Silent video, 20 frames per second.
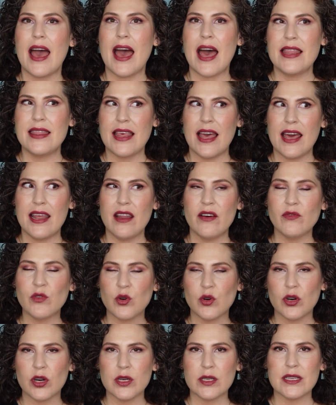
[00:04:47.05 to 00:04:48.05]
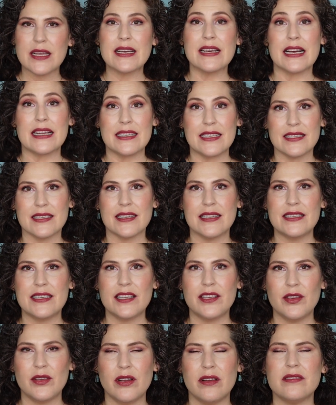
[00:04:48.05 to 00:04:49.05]
And then of course it got
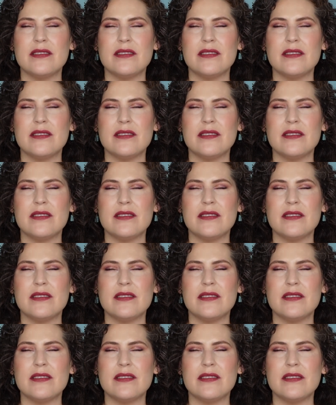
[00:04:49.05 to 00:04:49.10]
discontinued.